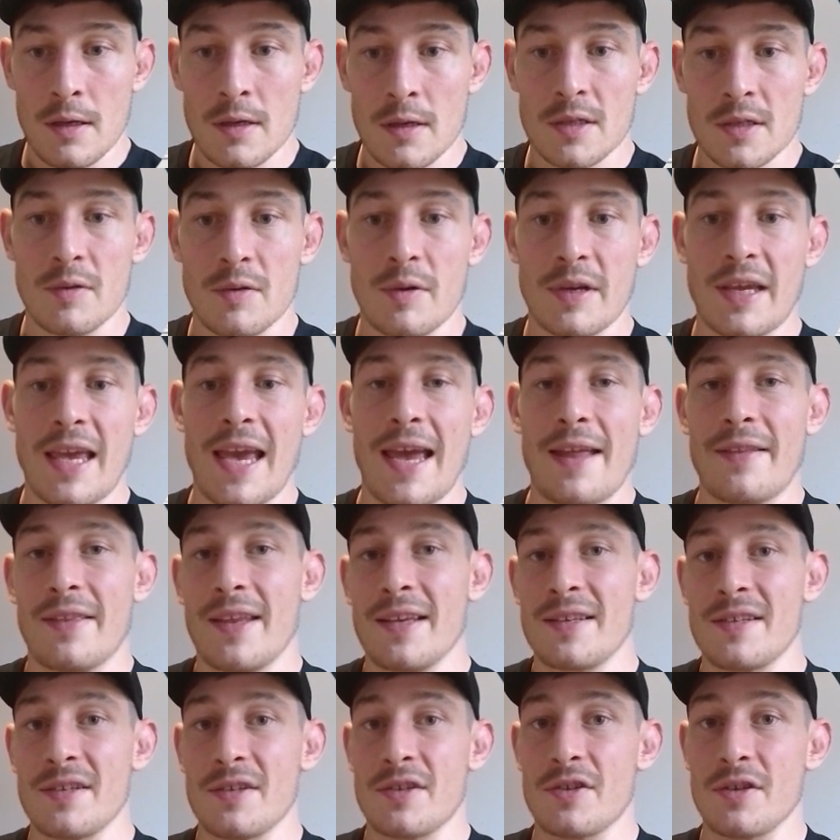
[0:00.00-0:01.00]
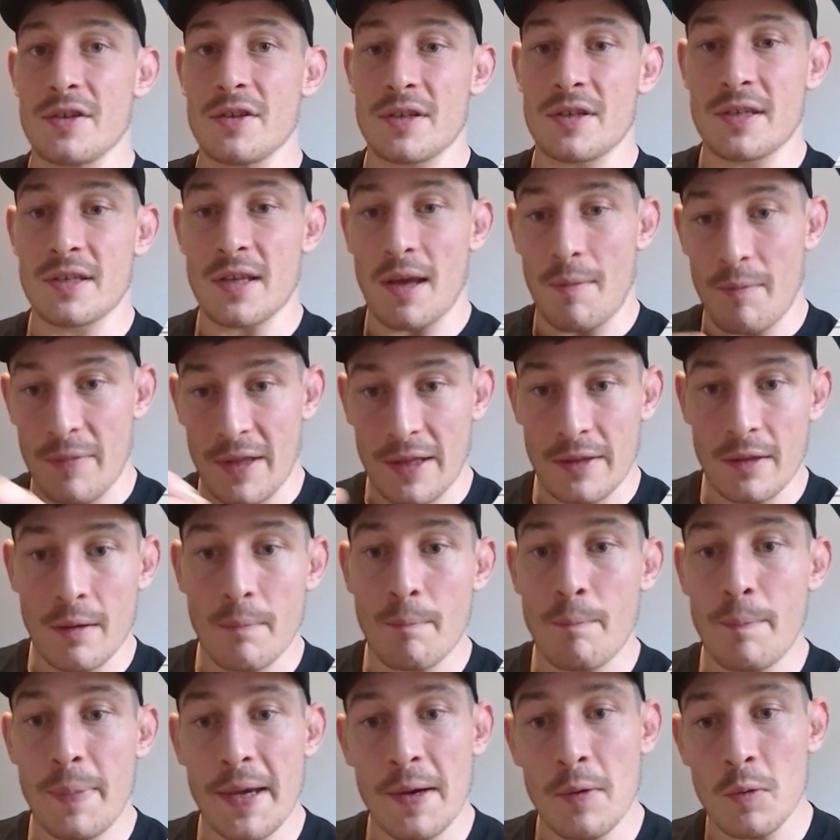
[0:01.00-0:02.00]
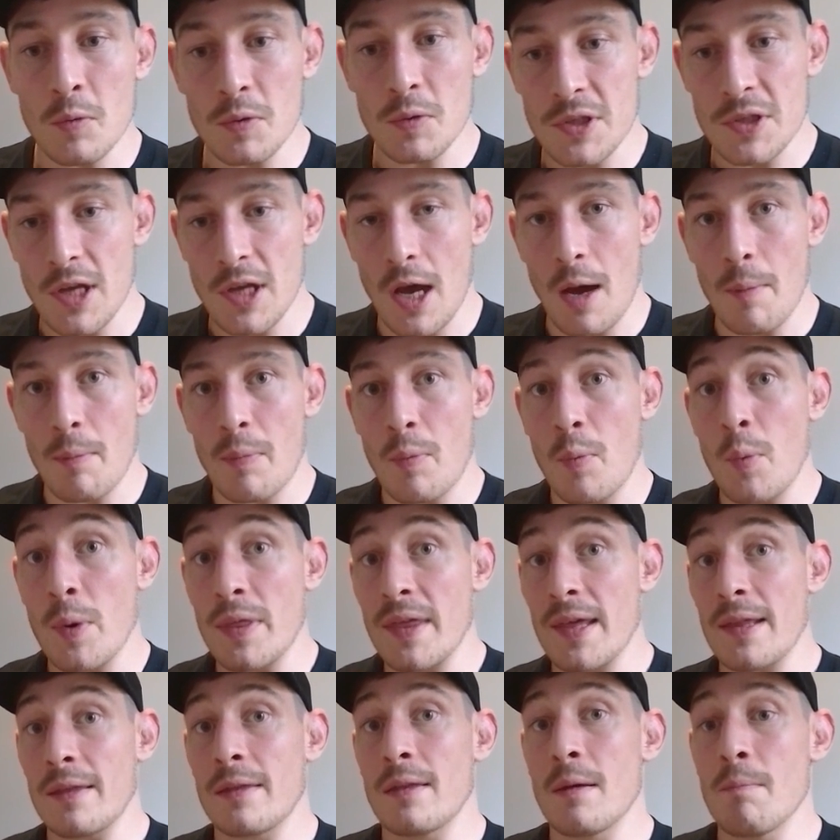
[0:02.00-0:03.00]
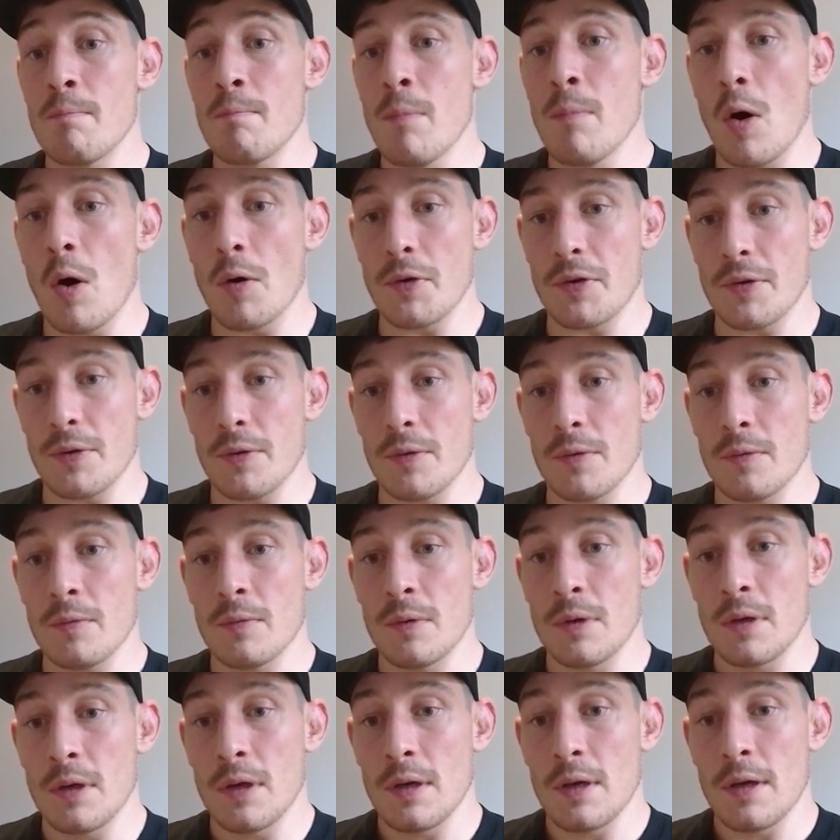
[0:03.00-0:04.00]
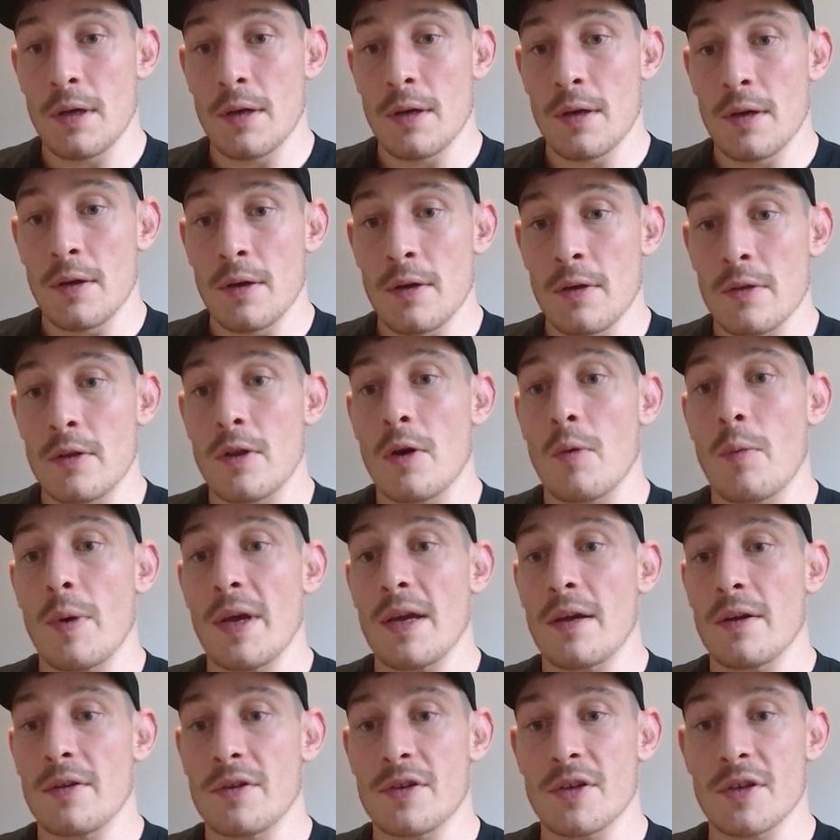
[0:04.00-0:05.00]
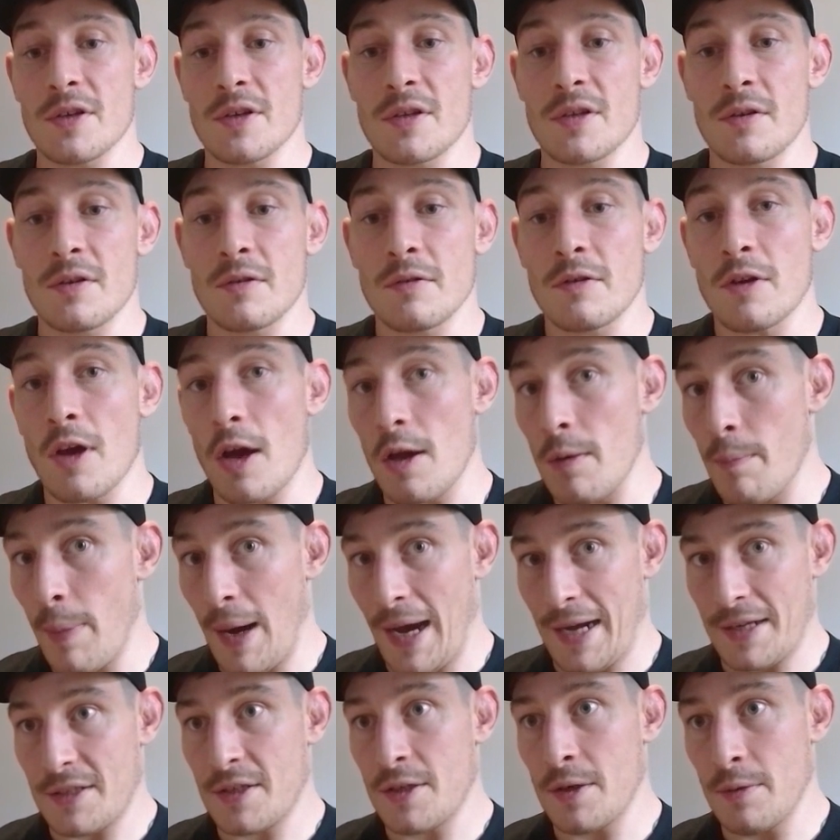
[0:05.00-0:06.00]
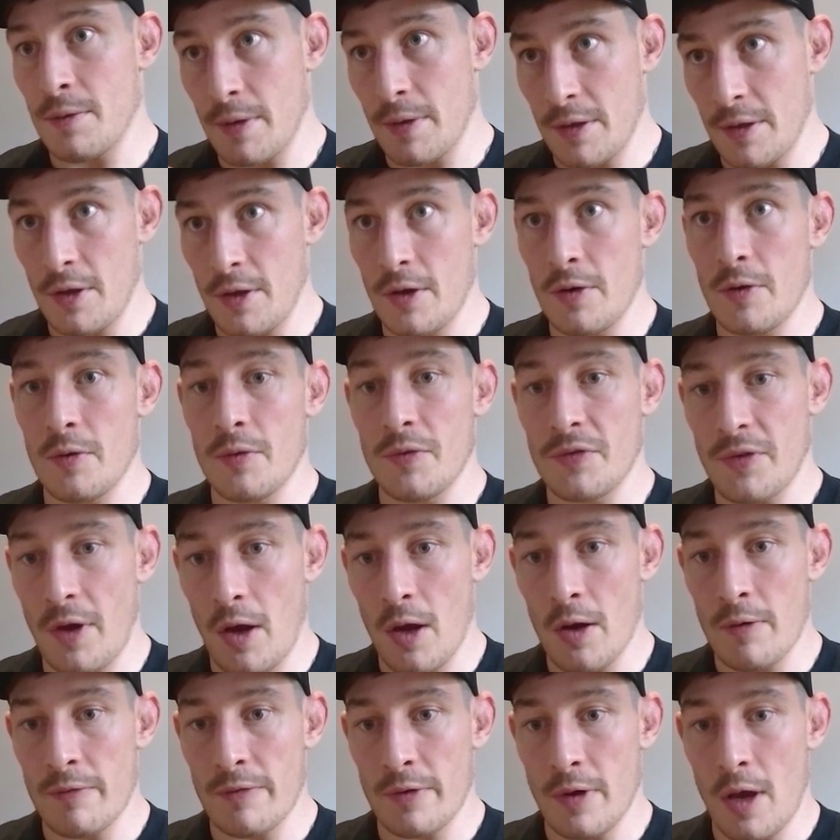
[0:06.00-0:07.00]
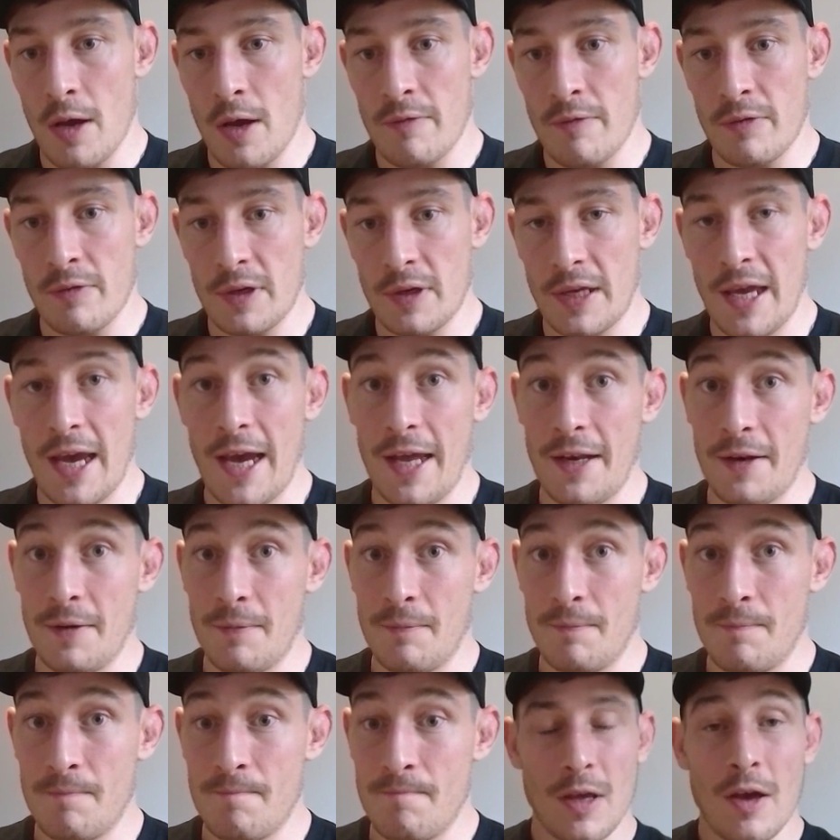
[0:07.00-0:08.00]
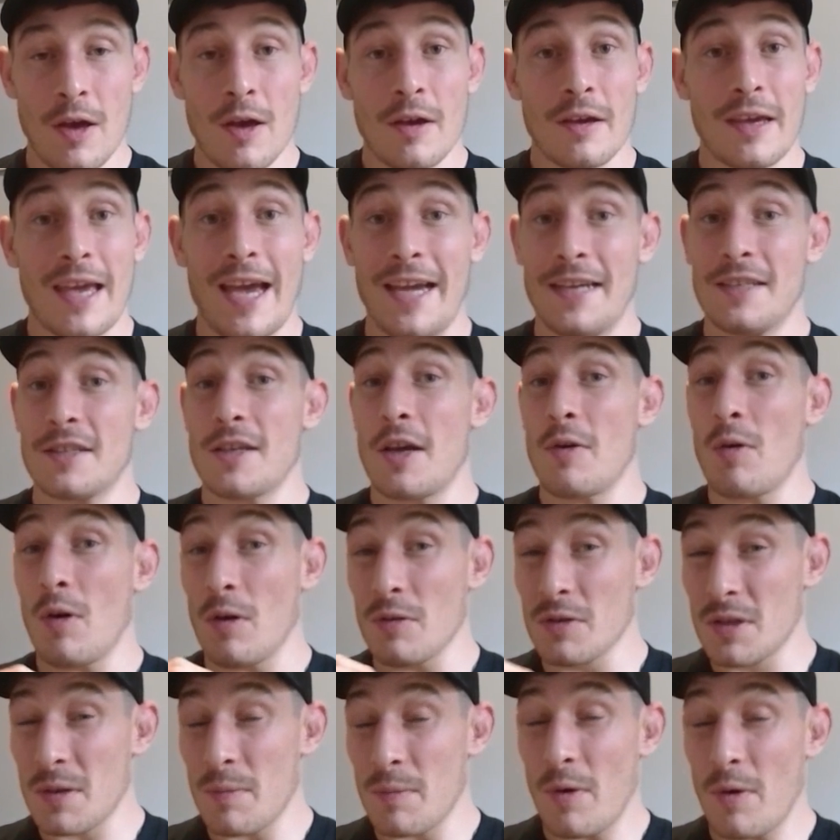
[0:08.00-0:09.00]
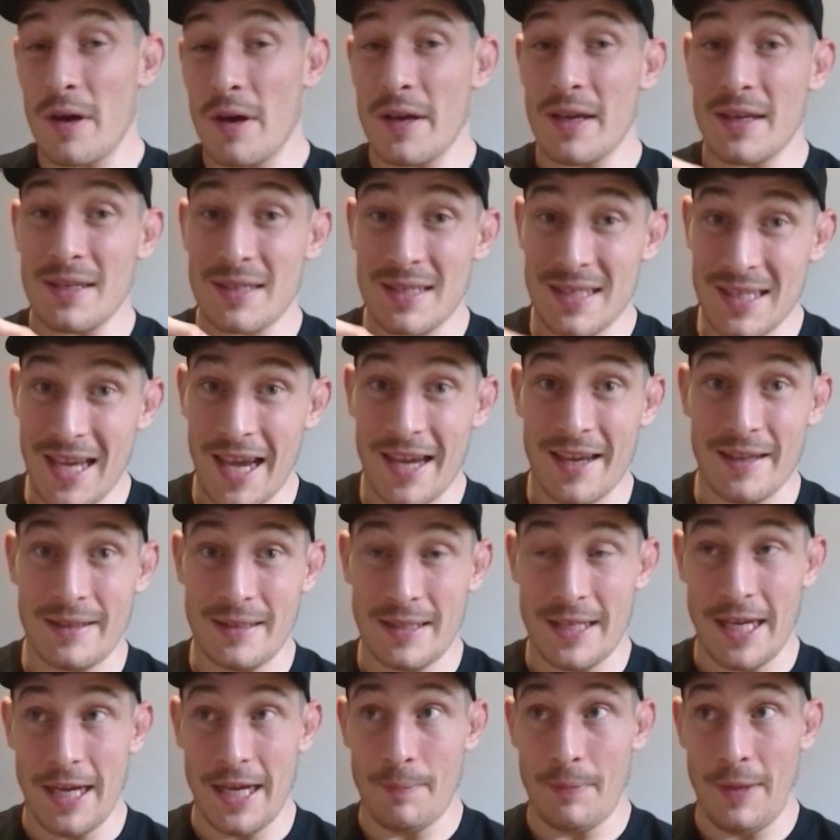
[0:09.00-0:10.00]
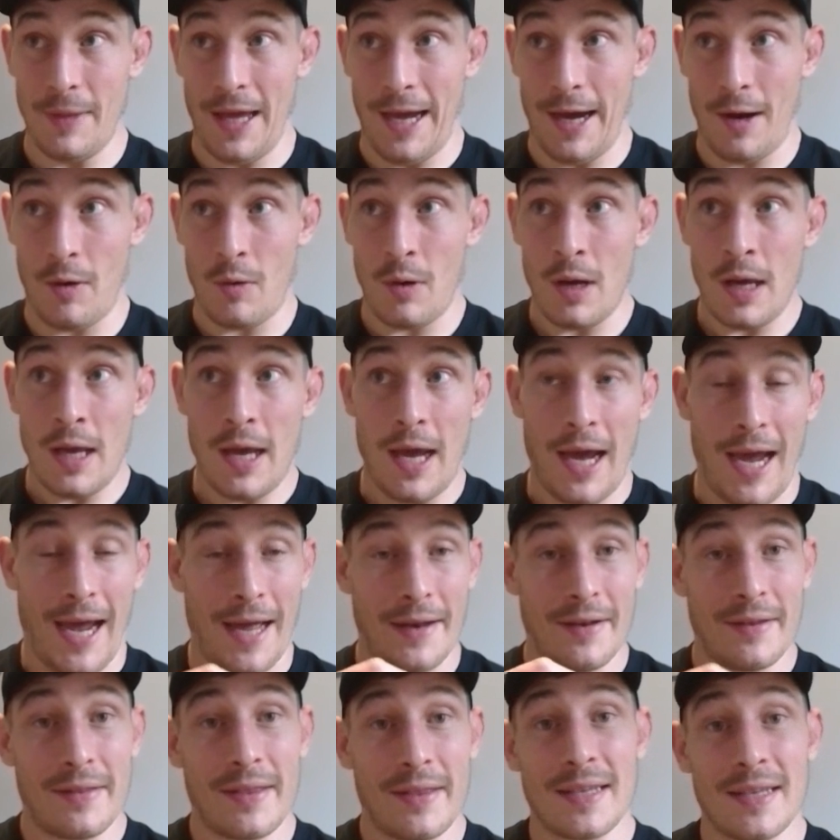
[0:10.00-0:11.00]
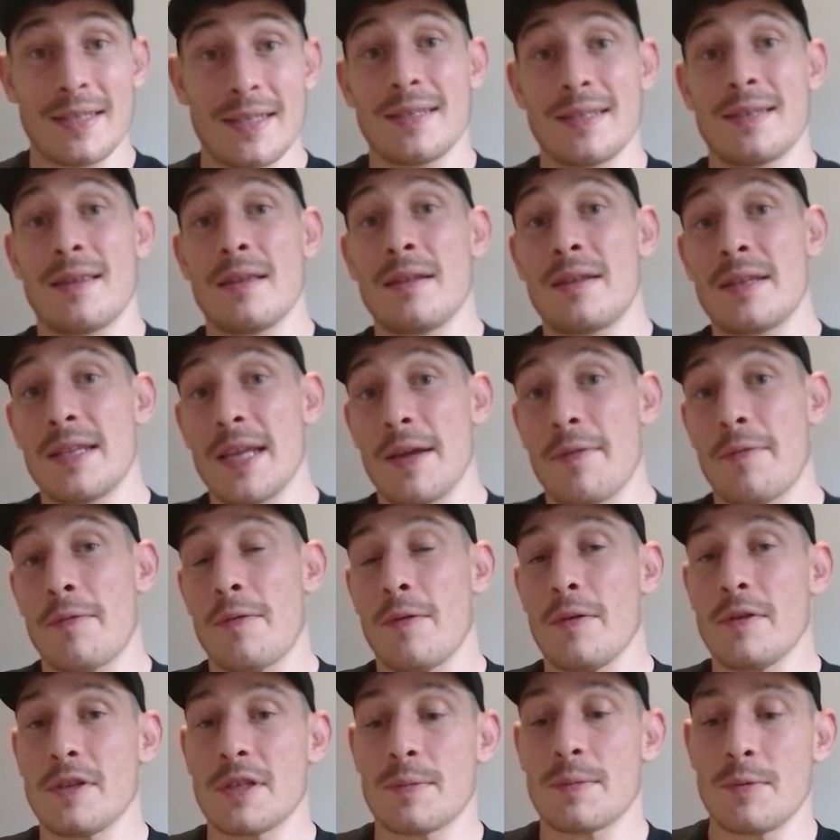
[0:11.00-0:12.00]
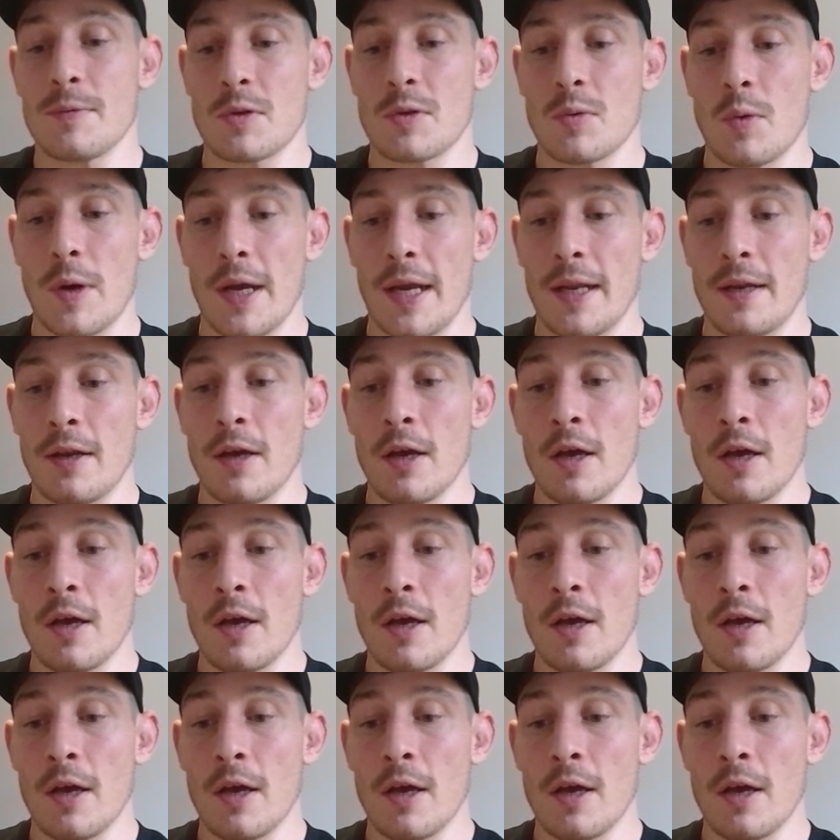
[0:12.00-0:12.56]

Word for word: So again, this is just something that builds up within the model that we can just go back to and use over and over again. Okay, so on to my second tip now, and this is the difference between